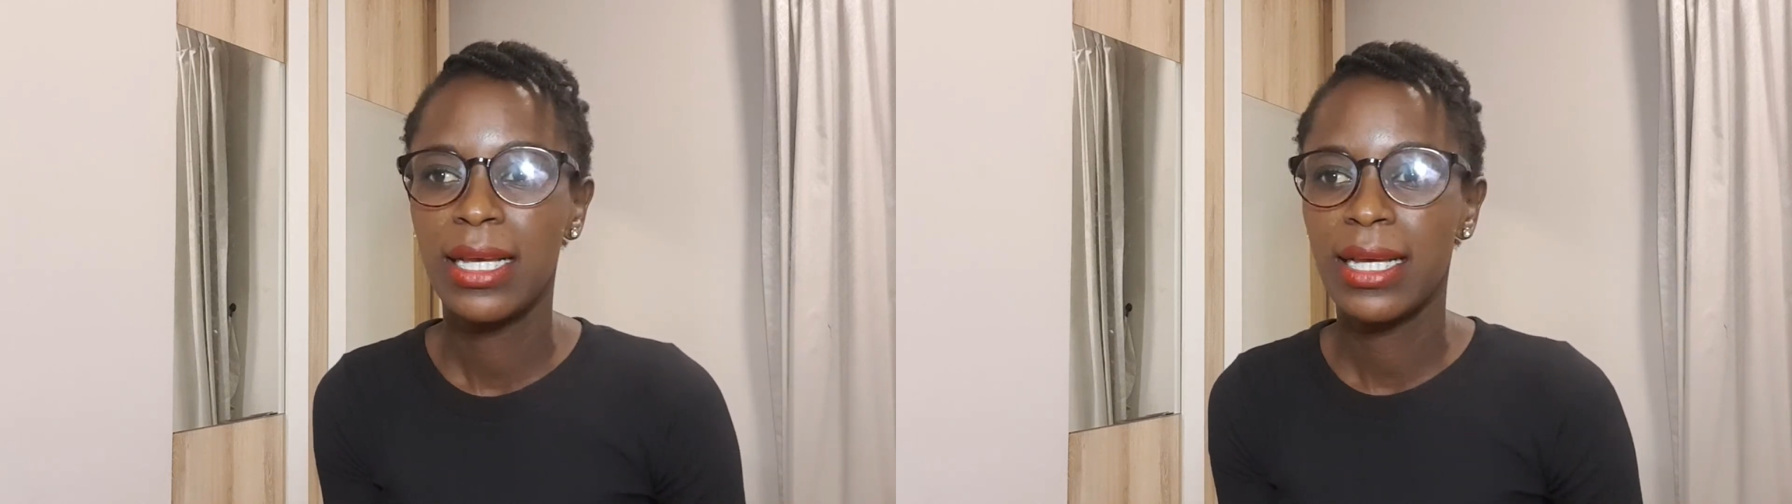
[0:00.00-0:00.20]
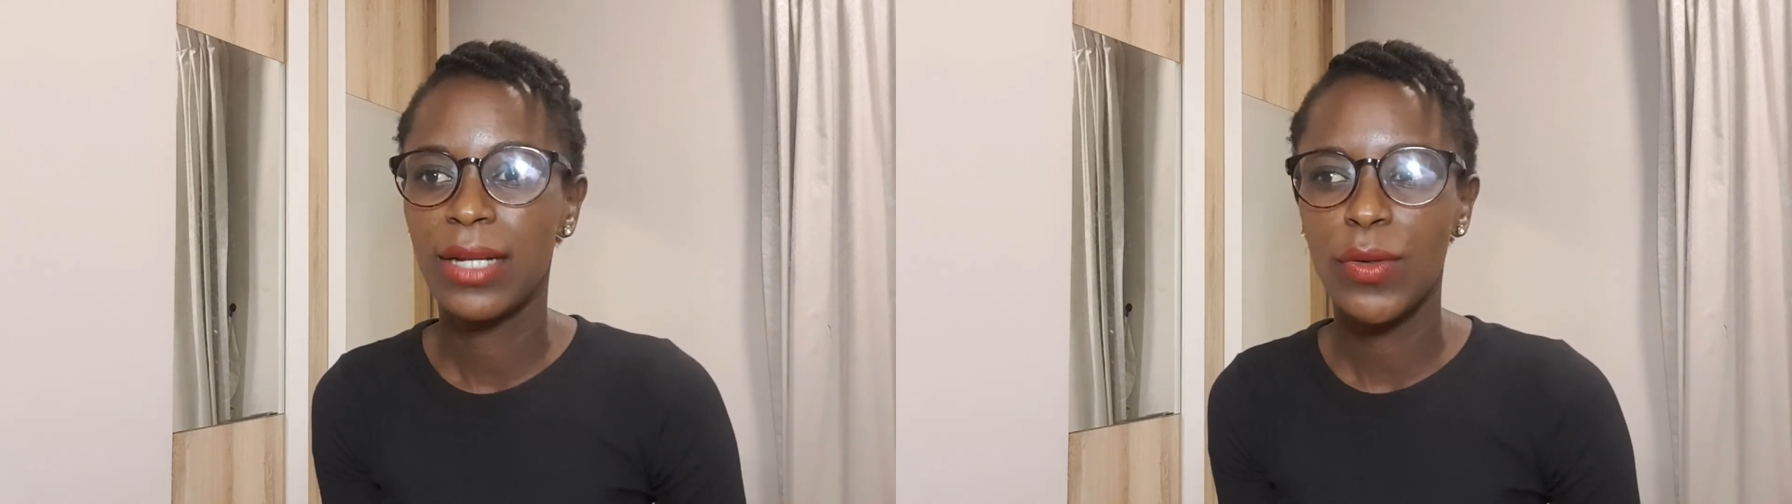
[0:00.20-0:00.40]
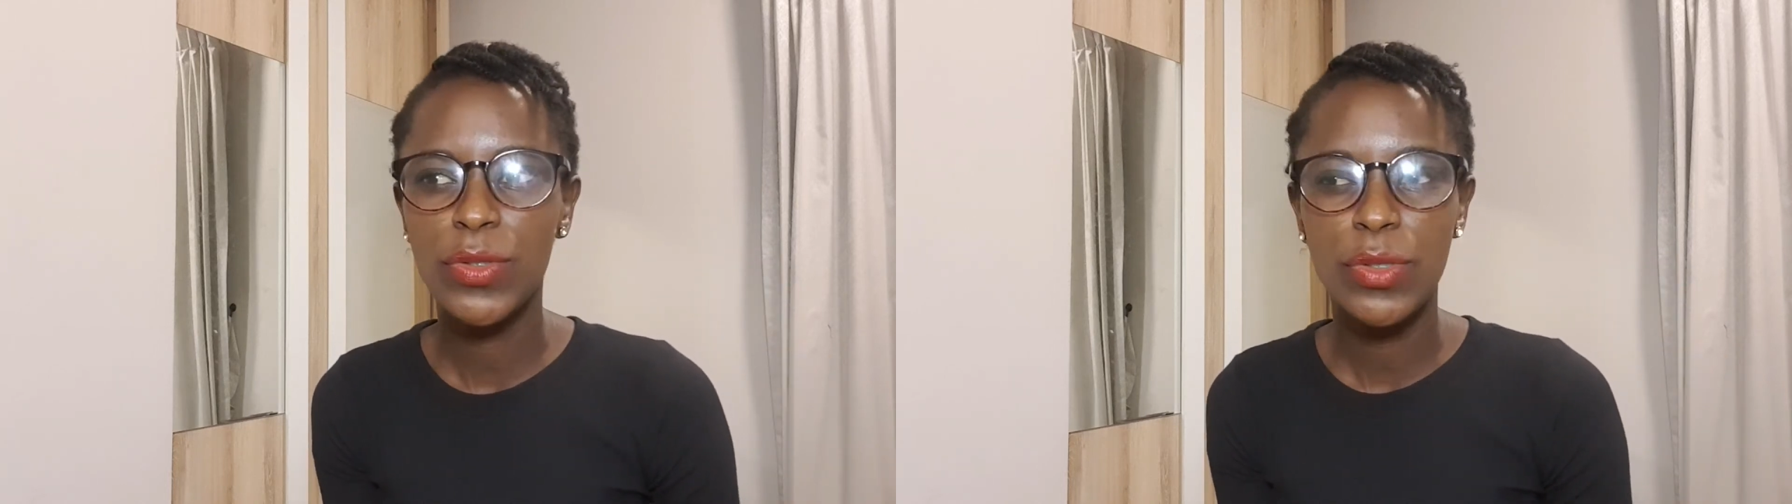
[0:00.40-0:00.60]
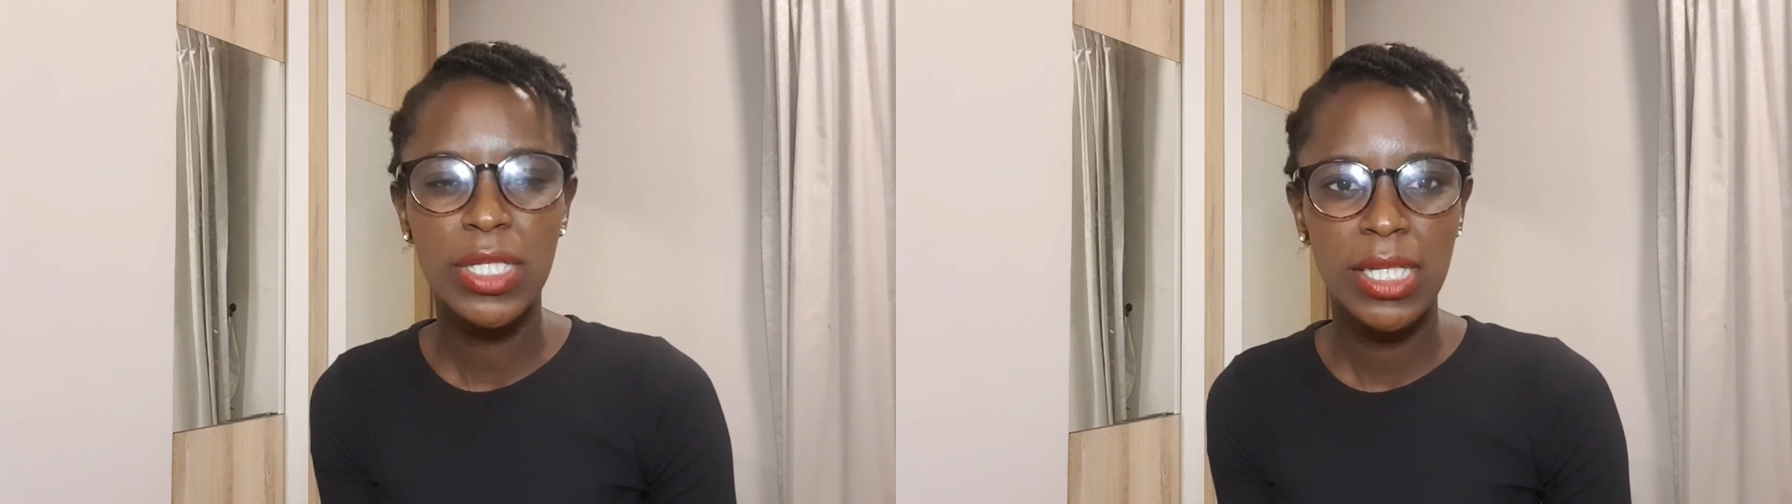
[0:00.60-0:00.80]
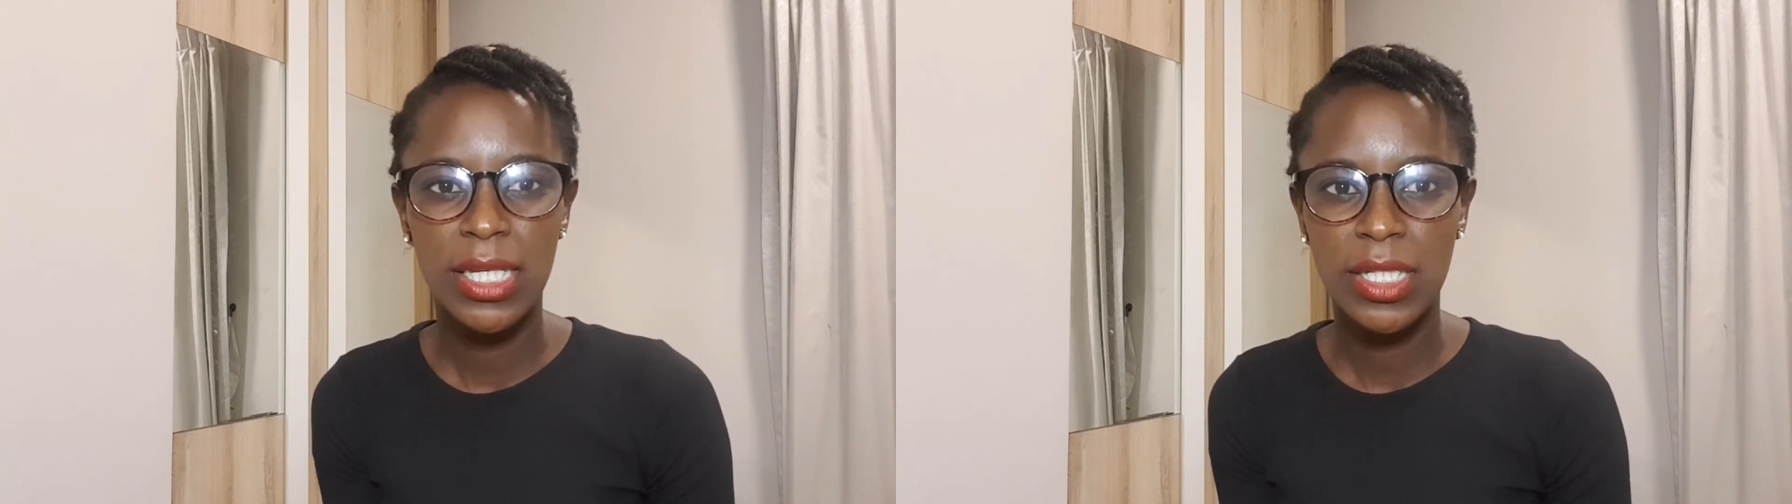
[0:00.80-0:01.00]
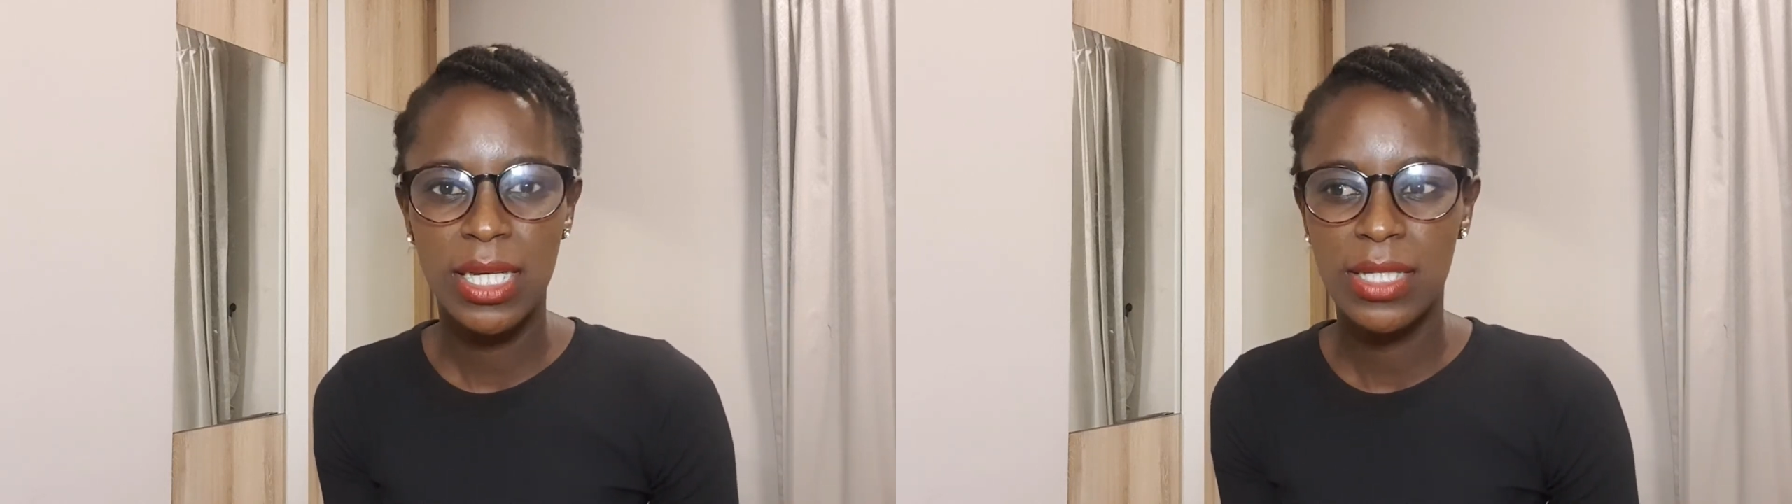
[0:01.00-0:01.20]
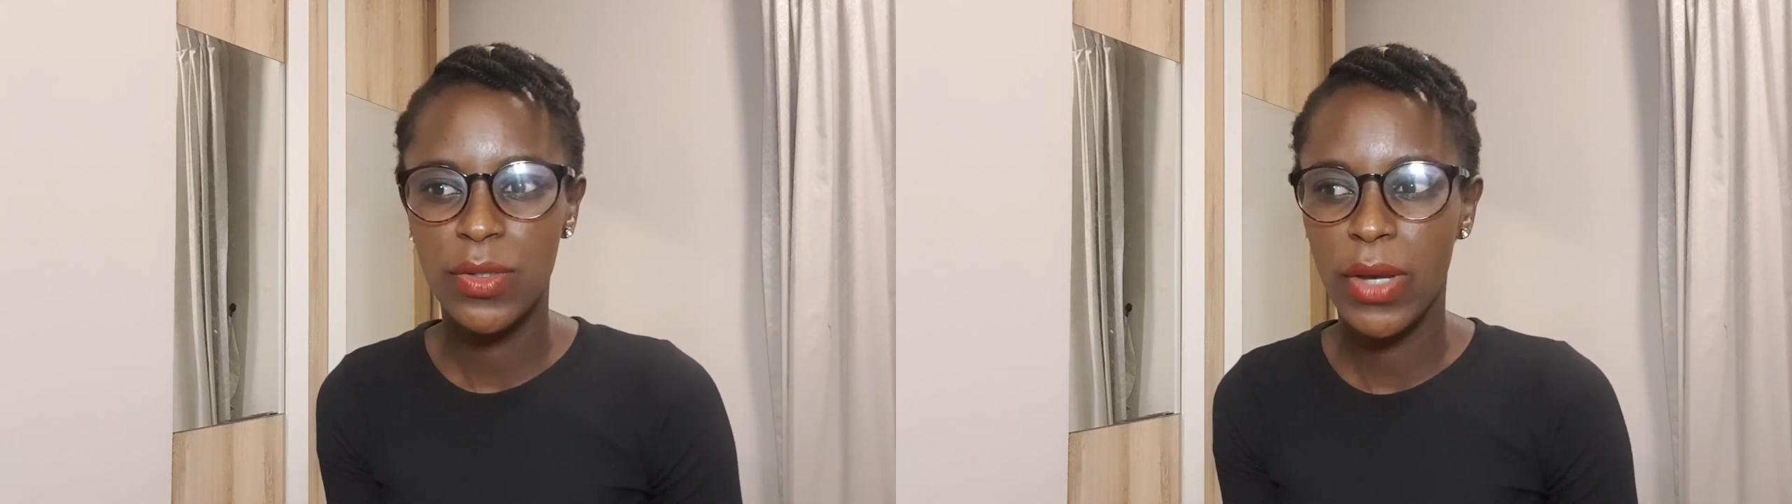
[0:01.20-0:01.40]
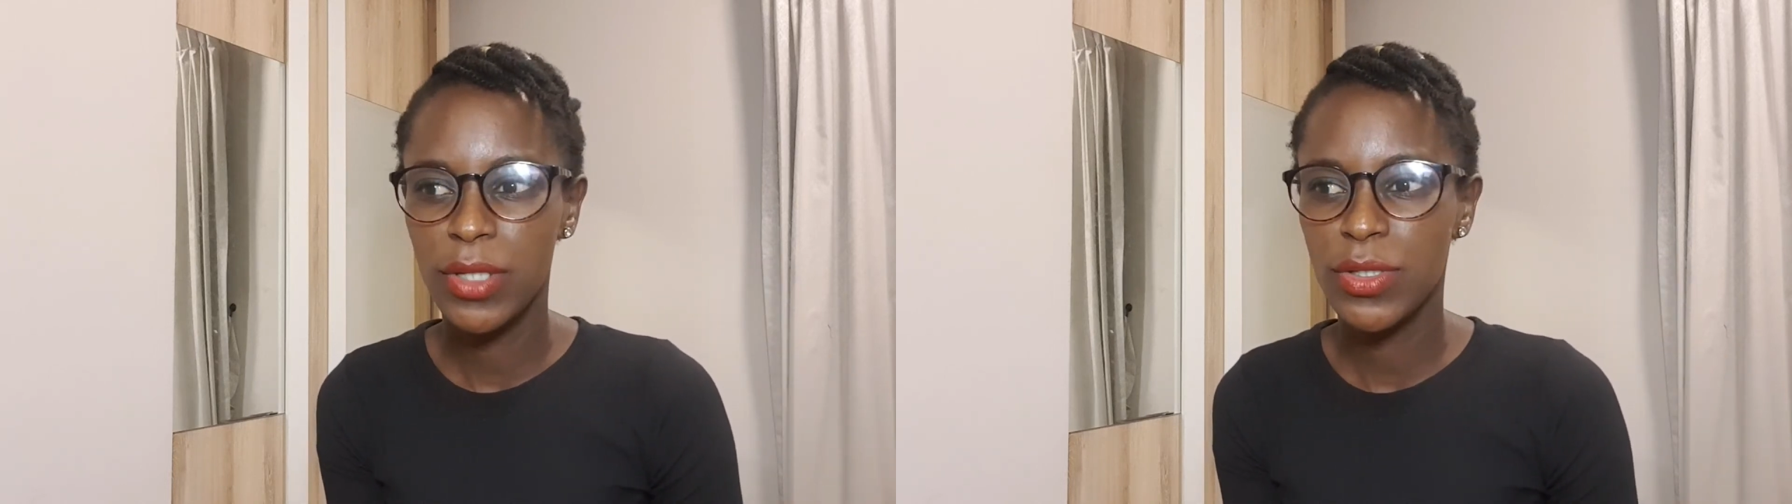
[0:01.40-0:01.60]
and also teenagers
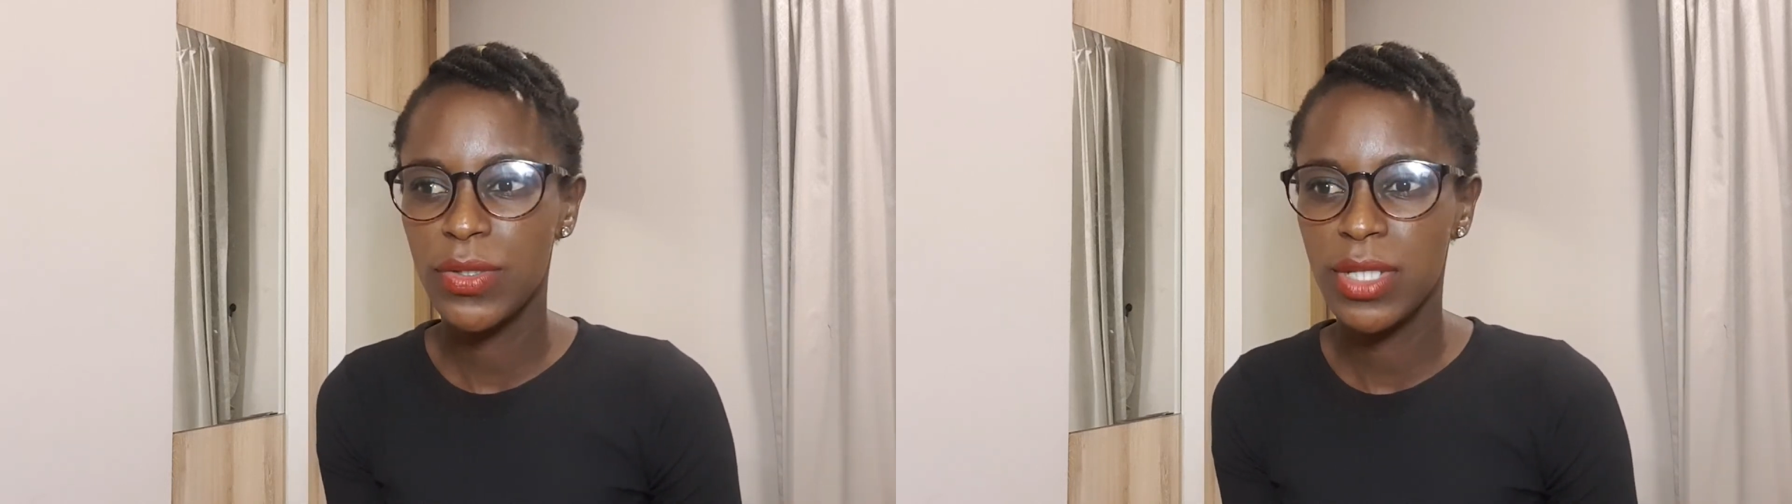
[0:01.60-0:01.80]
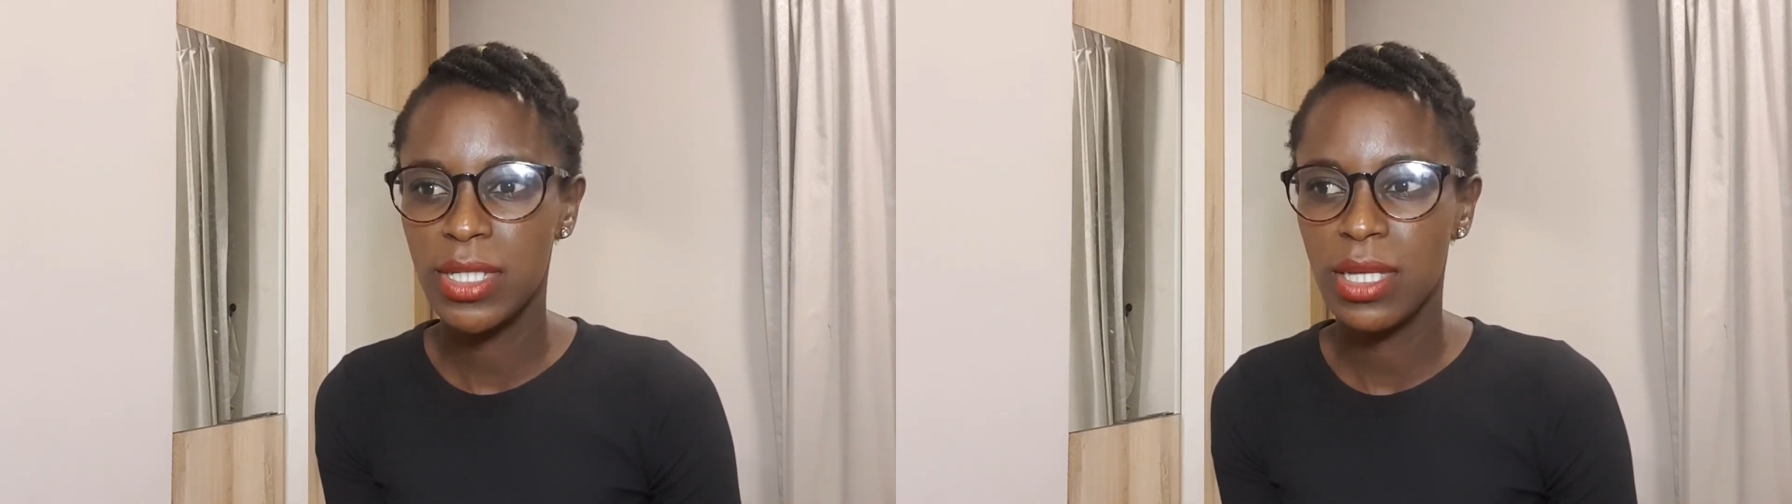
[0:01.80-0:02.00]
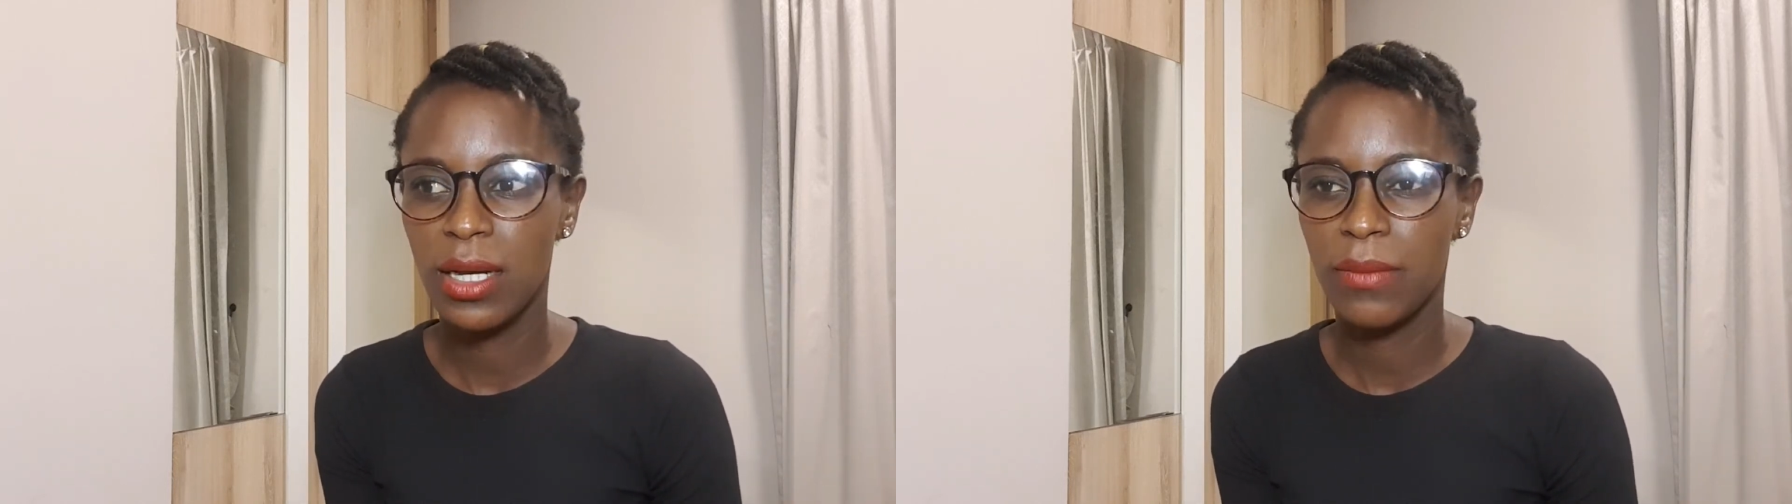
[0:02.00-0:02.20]
going to this